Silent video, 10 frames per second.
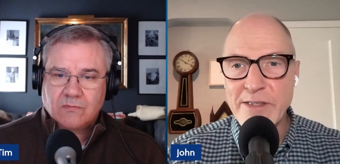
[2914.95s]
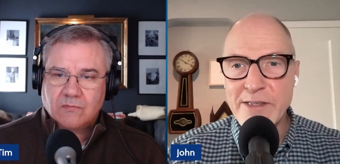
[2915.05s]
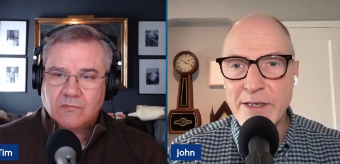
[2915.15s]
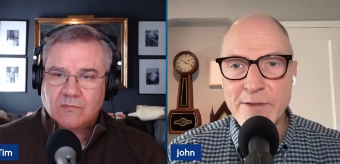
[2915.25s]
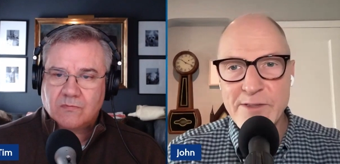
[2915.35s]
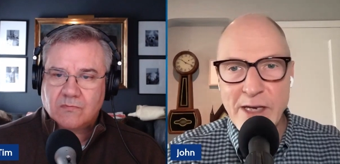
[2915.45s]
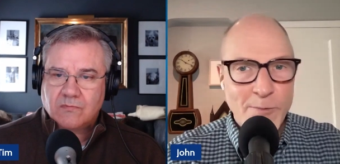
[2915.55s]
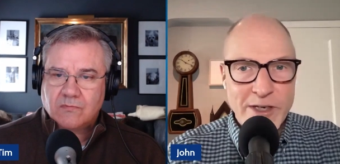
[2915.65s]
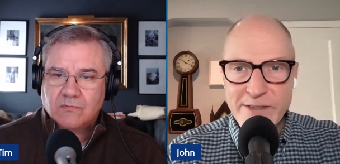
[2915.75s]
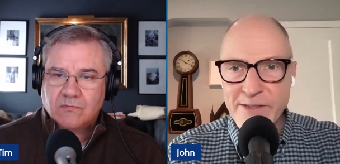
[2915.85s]
Speaker 1: sale,
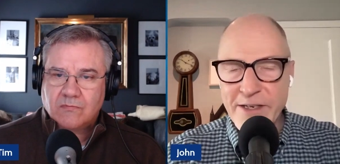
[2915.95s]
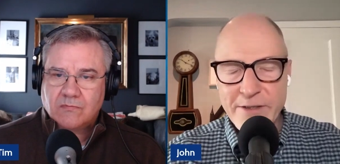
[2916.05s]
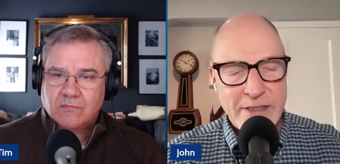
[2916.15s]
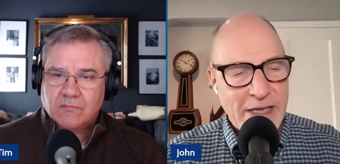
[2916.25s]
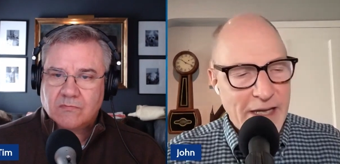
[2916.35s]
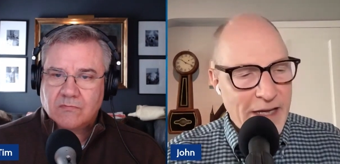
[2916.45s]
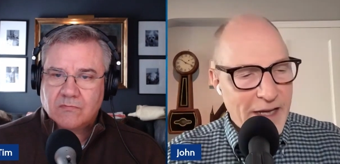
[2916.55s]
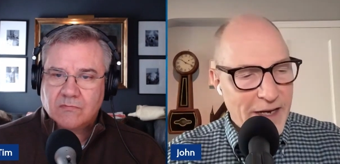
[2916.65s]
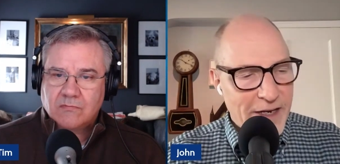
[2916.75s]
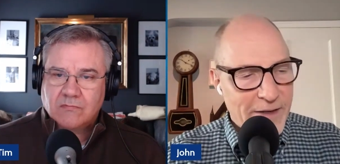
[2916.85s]
site-wide sale.
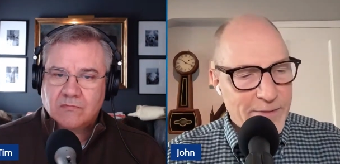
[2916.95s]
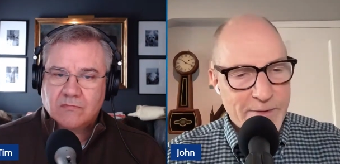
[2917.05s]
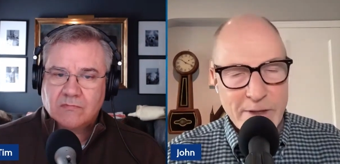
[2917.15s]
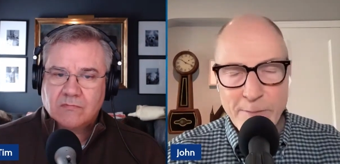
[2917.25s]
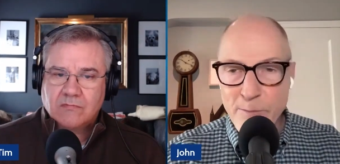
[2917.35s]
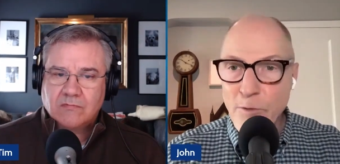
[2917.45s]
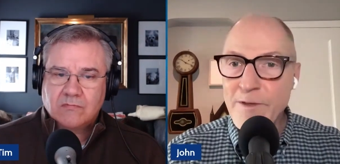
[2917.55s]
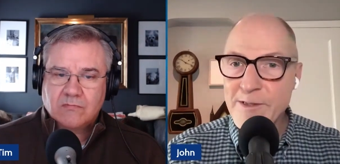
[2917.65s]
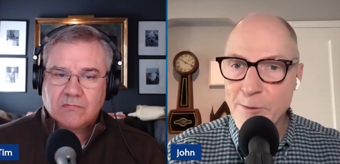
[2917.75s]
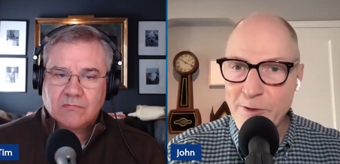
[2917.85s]
Uh, of
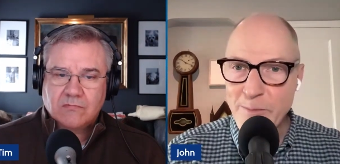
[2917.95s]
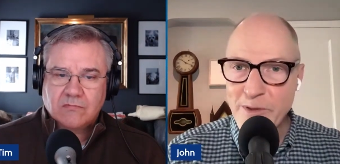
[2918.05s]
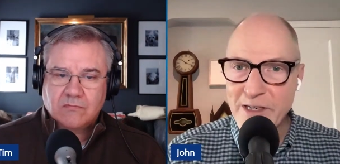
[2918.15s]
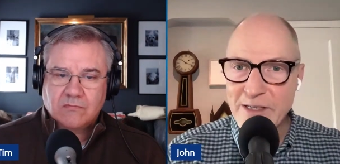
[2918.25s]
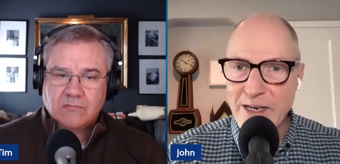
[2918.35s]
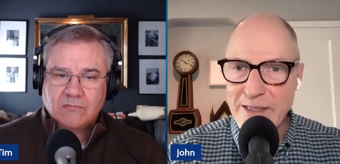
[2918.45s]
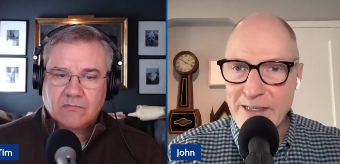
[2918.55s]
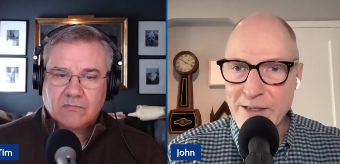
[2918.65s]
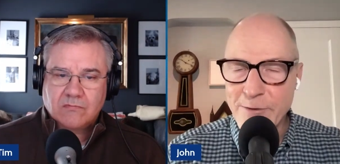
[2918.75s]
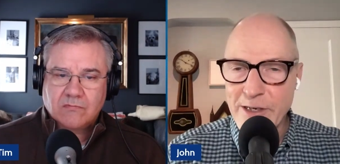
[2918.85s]
movies that we picked, I did
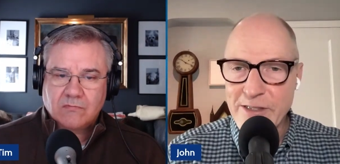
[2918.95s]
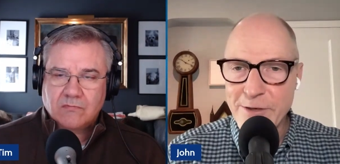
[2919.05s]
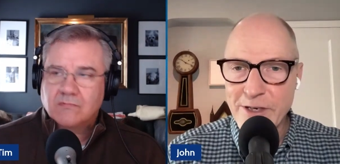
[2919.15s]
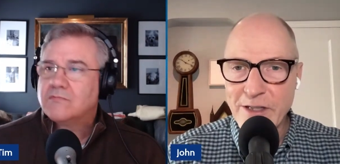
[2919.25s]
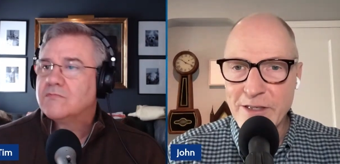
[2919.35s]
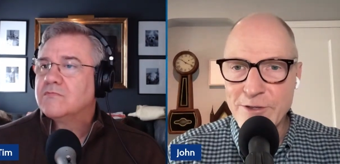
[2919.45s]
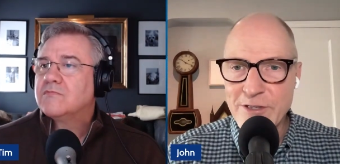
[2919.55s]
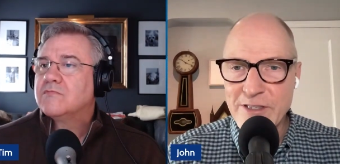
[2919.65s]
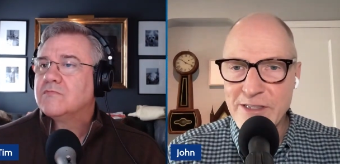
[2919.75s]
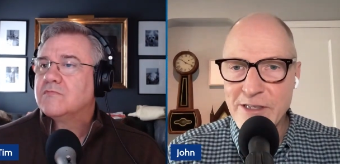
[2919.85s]
a Criterion Collection
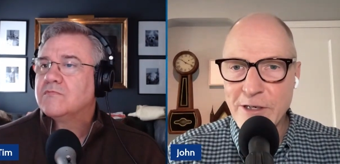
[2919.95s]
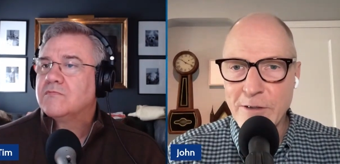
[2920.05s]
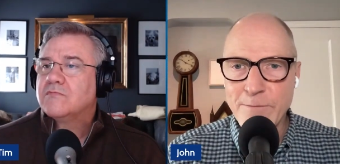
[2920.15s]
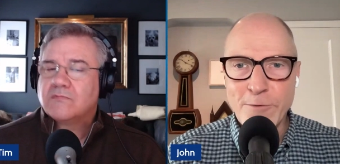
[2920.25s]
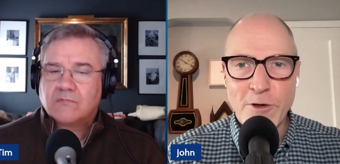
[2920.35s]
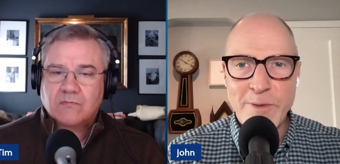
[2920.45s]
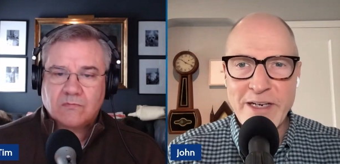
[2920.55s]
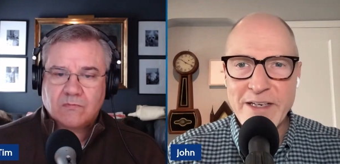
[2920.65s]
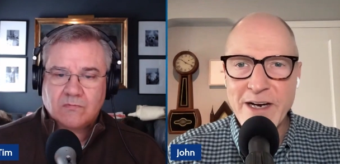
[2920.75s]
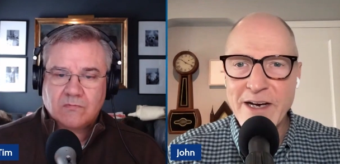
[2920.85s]
disc called For All
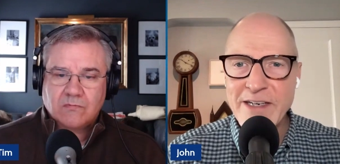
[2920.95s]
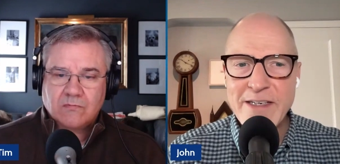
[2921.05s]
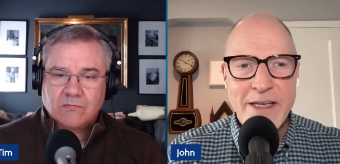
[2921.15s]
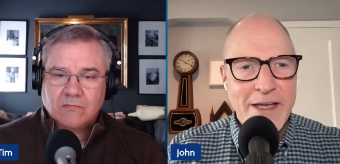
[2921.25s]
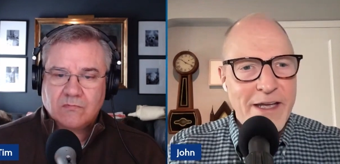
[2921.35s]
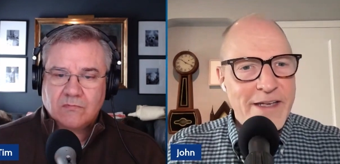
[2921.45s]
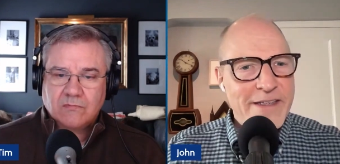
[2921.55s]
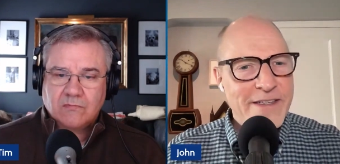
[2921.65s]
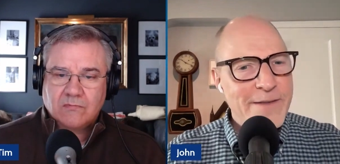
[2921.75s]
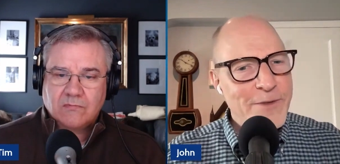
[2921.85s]
Mankind.
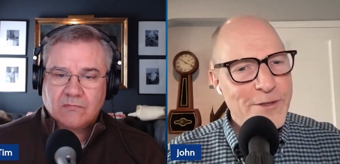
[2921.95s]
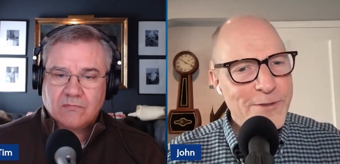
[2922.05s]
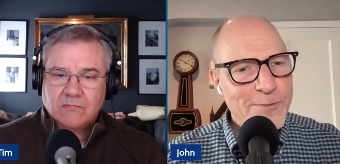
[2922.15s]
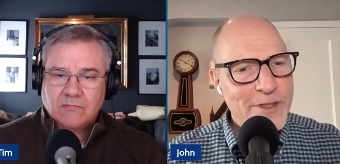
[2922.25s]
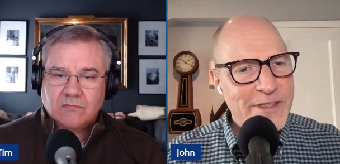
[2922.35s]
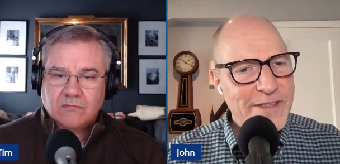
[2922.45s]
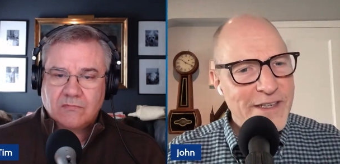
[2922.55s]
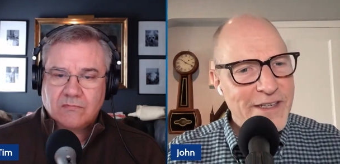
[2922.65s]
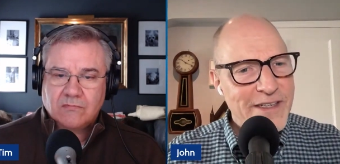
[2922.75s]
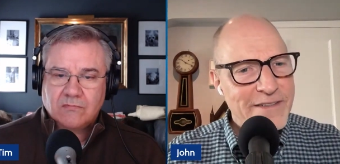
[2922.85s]
Tim, yours was...
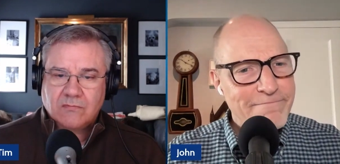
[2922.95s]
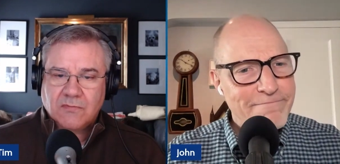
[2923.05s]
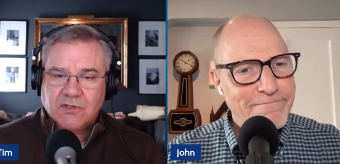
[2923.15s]
Um,